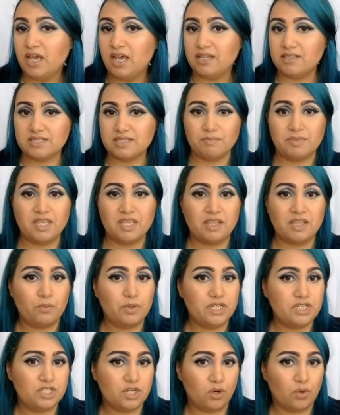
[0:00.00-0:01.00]
and something that
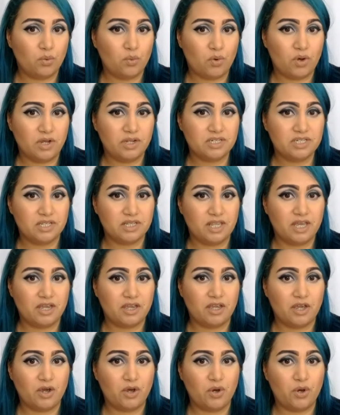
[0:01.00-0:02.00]
we don't want to let
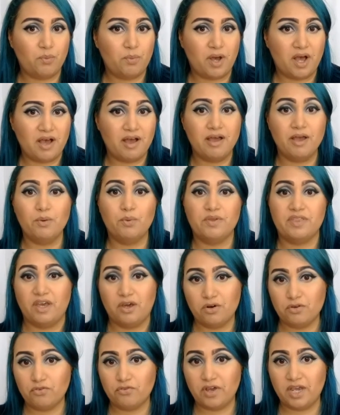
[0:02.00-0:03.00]
go by
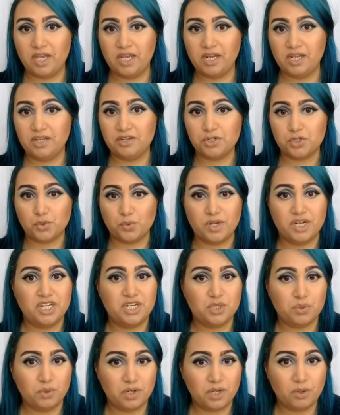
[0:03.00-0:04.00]
without a fight in
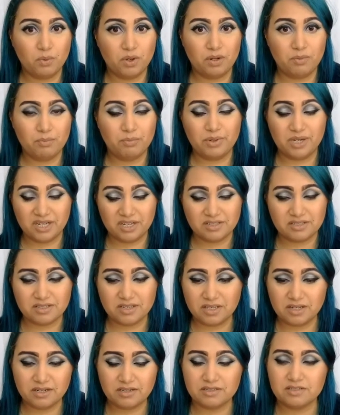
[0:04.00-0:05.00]
2021 because
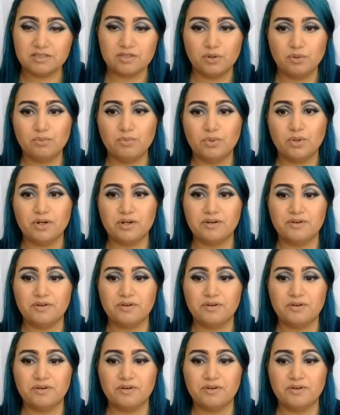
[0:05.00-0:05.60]
it is so important.